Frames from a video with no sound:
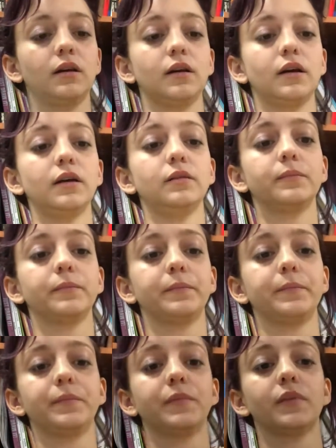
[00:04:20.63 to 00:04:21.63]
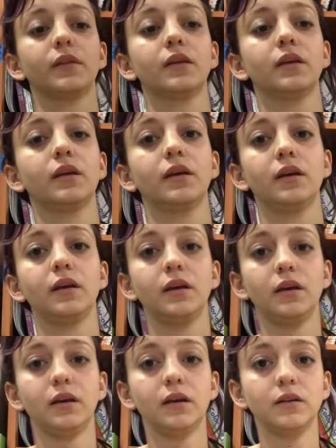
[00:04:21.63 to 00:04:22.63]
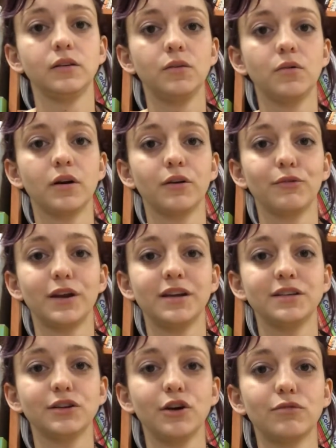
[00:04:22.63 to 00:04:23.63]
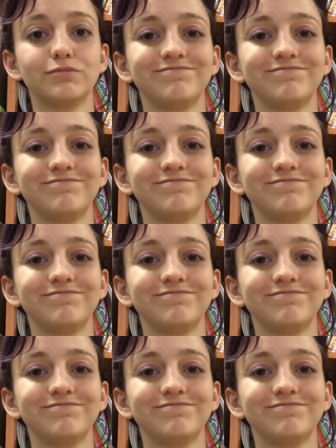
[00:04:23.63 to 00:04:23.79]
cut, and you are ready to go.